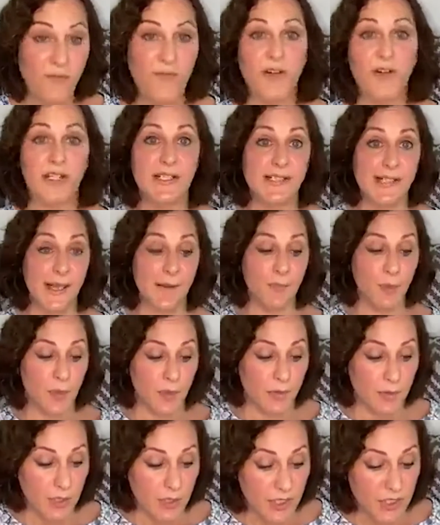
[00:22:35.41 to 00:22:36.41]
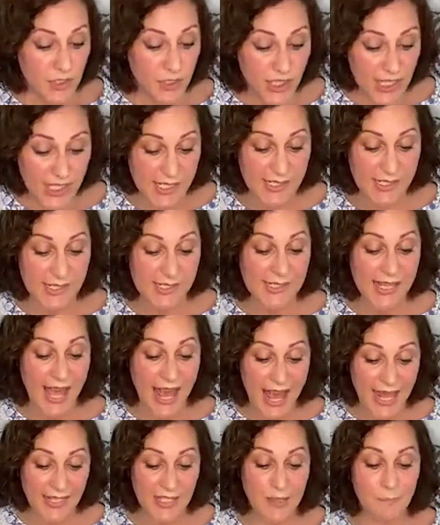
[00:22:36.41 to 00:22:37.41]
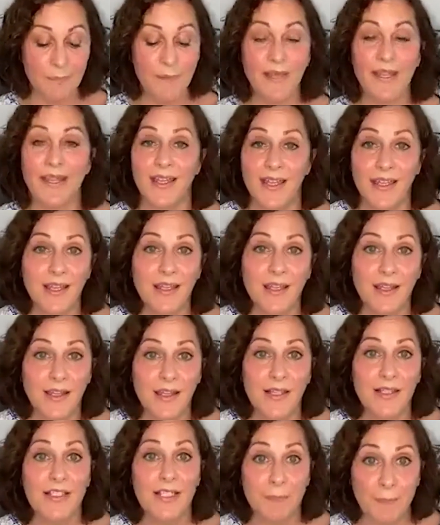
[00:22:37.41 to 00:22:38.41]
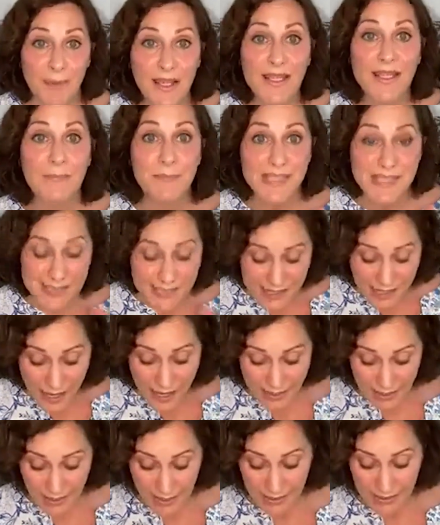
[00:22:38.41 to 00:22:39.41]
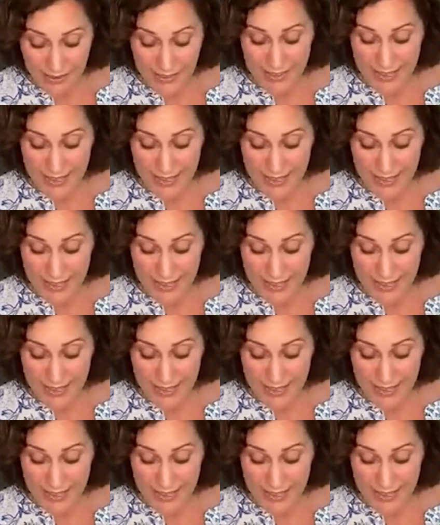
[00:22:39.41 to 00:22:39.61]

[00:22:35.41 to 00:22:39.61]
For example, Jesus had to be the Messiah,